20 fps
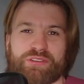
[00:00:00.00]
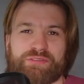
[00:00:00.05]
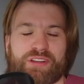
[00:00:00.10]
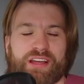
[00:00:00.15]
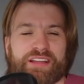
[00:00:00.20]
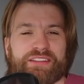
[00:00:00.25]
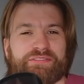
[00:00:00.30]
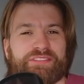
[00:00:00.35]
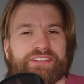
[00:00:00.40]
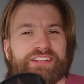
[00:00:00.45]
you've
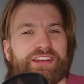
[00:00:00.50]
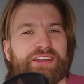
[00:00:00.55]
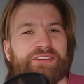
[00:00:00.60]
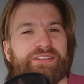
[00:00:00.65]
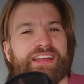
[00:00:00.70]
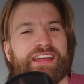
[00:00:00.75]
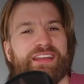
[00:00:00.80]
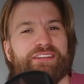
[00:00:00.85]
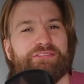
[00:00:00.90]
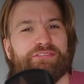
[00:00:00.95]
liked the video
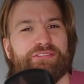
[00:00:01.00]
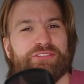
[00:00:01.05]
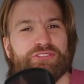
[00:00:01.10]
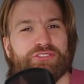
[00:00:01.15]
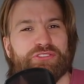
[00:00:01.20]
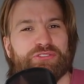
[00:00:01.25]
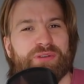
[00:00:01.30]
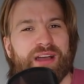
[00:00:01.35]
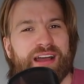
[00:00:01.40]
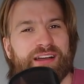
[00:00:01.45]
if
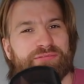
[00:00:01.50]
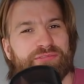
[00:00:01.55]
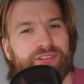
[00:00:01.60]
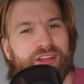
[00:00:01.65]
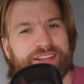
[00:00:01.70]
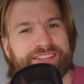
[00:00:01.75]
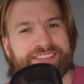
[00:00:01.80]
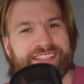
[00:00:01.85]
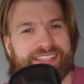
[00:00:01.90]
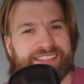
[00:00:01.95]
you have
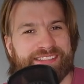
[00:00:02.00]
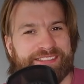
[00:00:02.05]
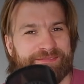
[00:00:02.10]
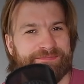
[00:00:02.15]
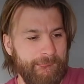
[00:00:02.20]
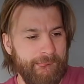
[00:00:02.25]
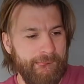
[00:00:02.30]
liked it.